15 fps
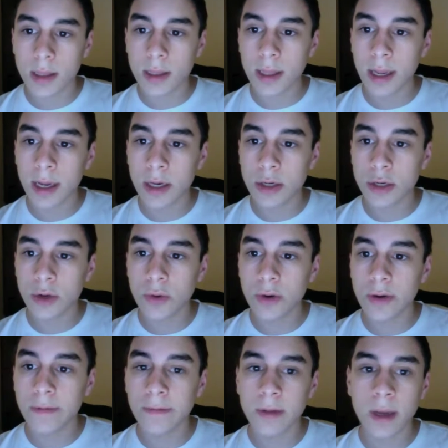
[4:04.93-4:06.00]
They showed
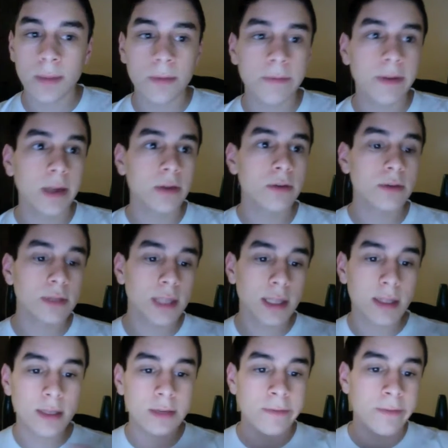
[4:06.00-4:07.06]
a couple features that
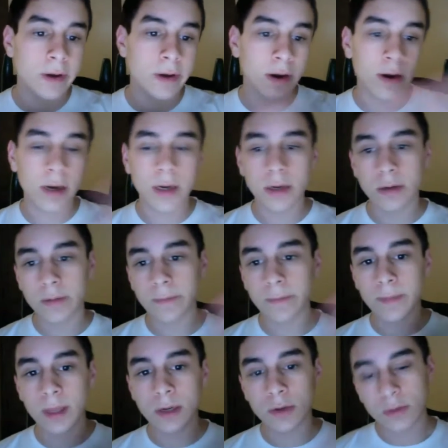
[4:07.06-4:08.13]

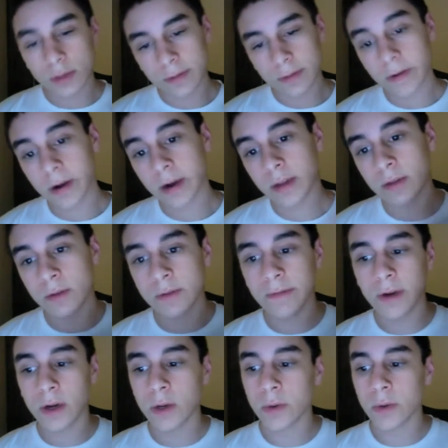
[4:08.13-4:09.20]
they showed Safari, it loads
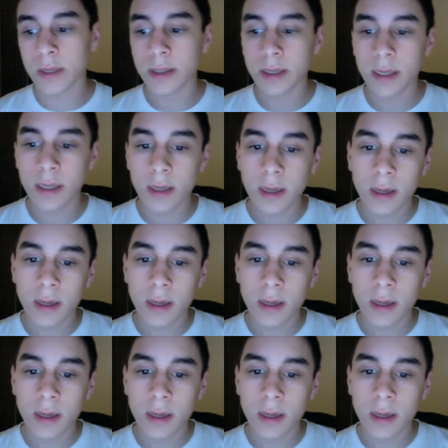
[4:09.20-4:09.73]
very quickly.